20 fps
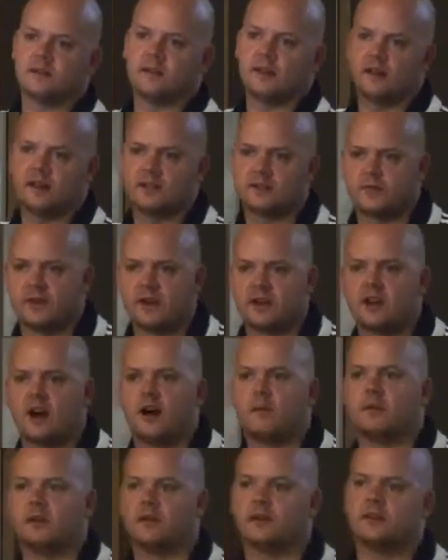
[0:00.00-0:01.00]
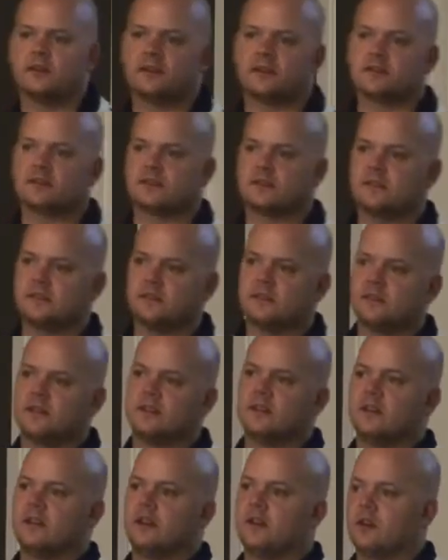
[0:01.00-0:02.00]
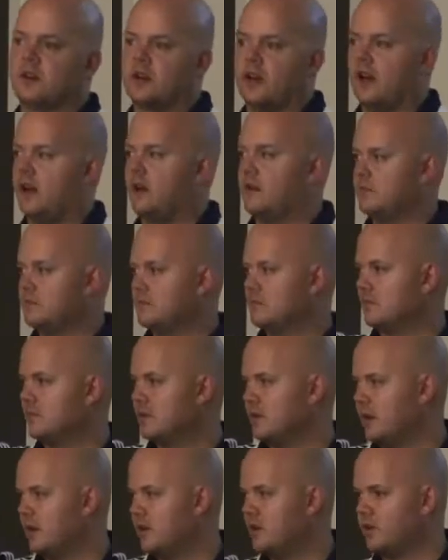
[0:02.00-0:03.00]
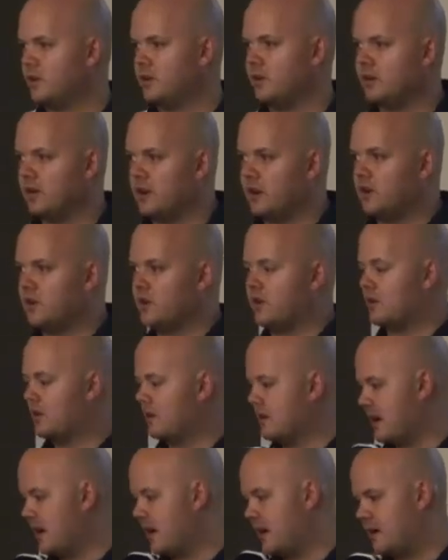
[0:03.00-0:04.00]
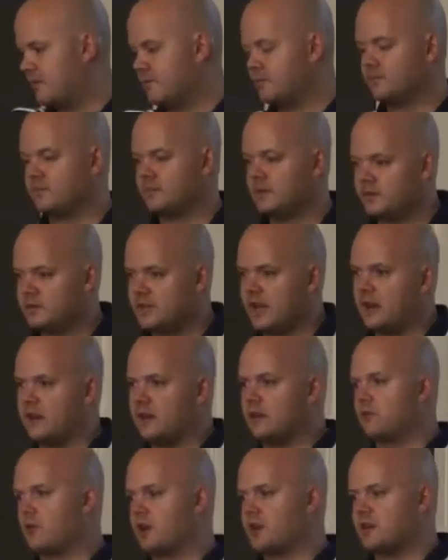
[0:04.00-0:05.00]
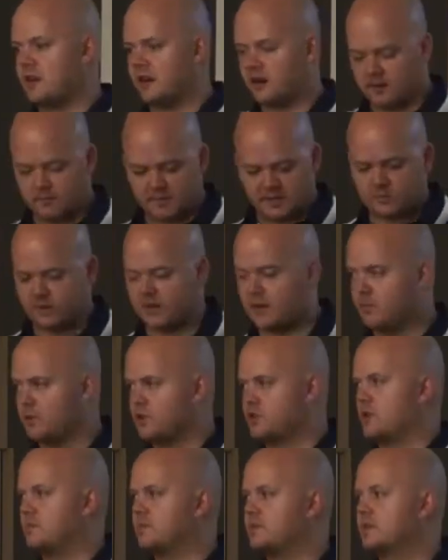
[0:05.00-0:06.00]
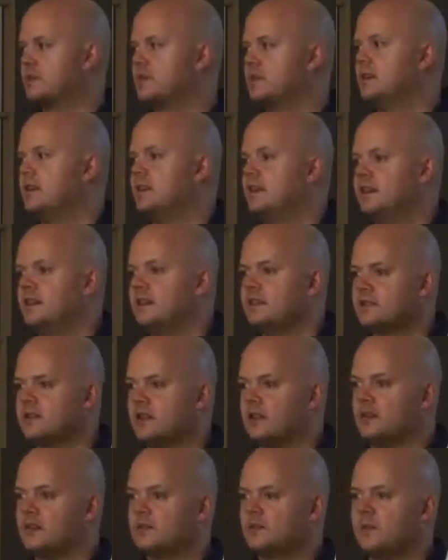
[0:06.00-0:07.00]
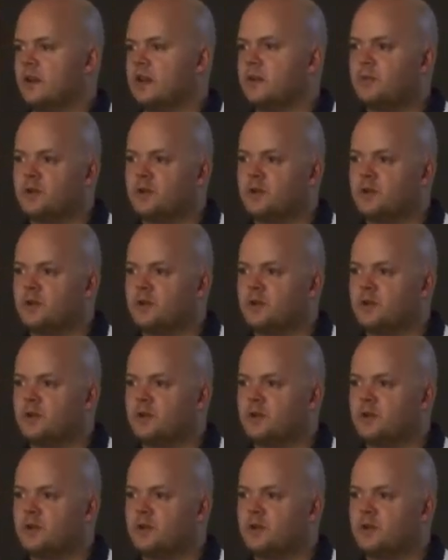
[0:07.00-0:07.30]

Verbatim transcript: and it's very common, is the, okay, you didn't do, you didn't do your, uh, your technique right there, give me twenty push-ups. So twenty